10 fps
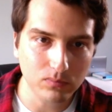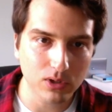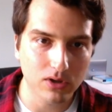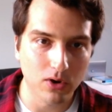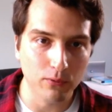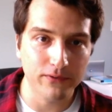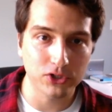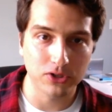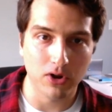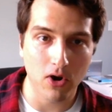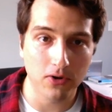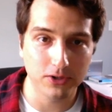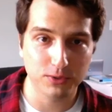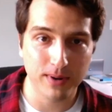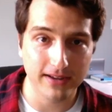Goldfish are the
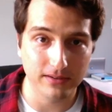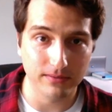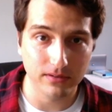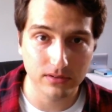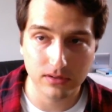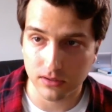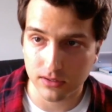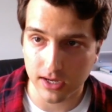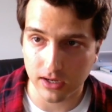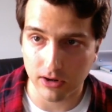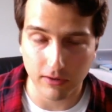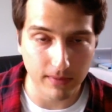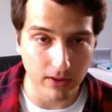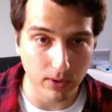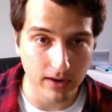hardest pet to, to take care of,
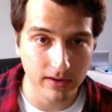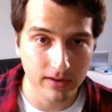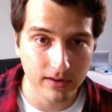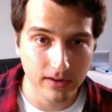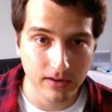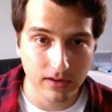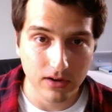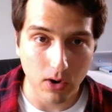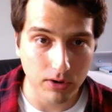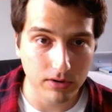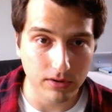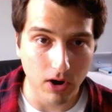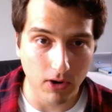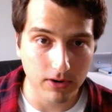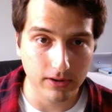by the way. Harder, the
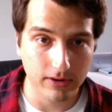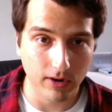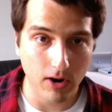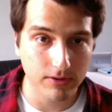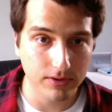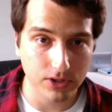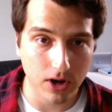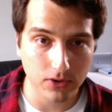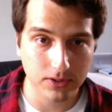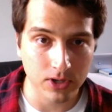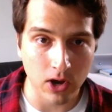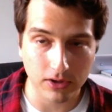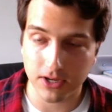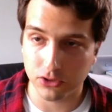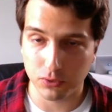heart literally harder than dogs. The dog
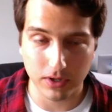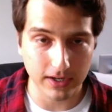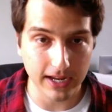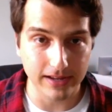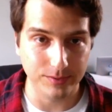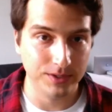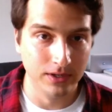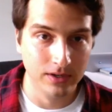tells you what it needs.